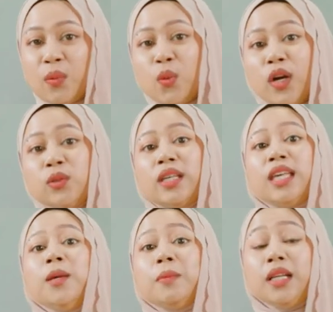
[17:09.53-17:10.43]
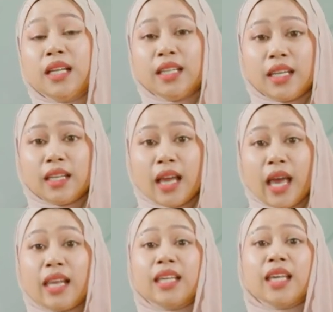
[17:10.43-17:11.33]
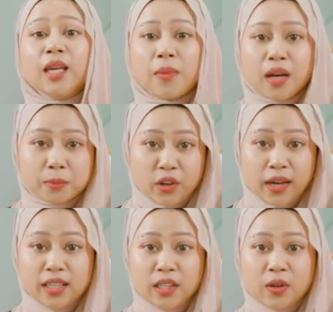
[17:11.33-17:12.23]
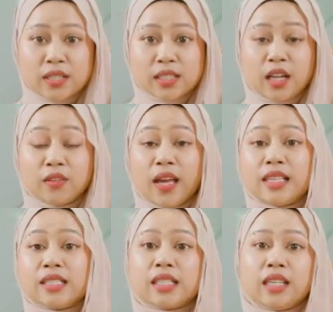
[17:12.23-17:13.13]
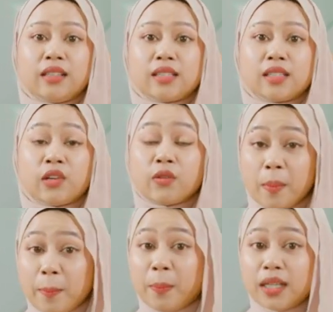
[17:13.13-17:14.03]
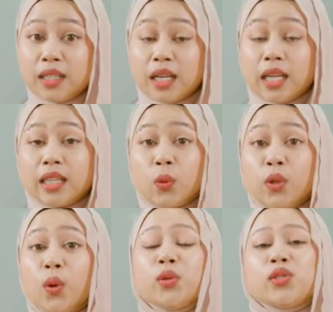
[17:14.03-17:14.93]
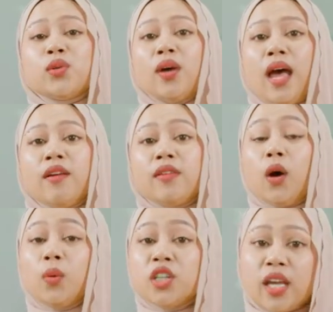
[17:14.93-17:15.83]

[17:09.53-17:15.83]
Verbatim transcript: We want to keep learning and keep upgrading yourself and skills. Remember that we also have our